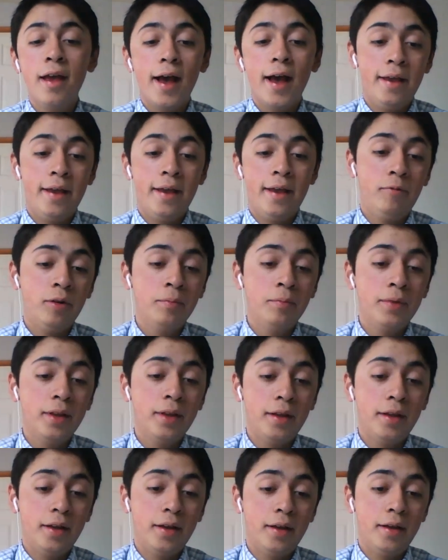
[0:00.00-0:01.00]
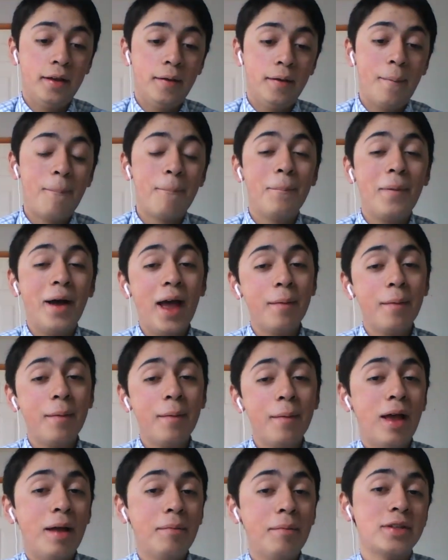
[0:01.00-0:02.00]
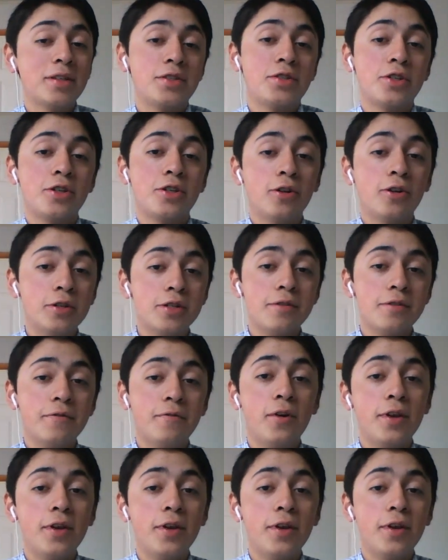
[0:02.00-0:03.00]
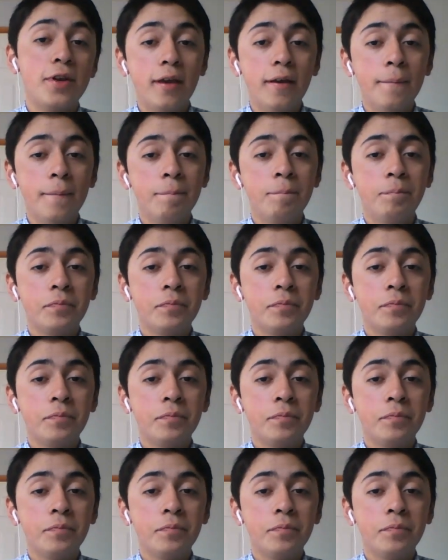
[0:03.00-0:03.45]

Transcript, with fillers: I am from the Bible Baptist Church of Coyhaique.